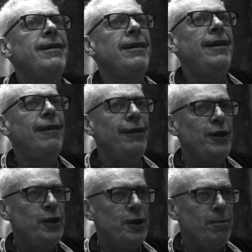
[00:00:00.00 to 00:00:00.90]

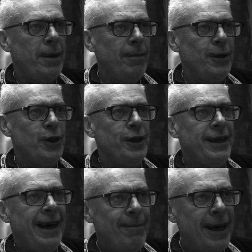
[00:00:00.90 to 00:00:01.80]
courage to publish it.
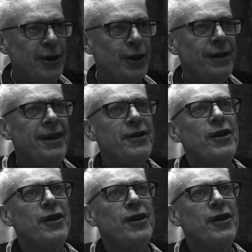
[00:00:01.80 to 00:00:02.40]
Now, I mention in this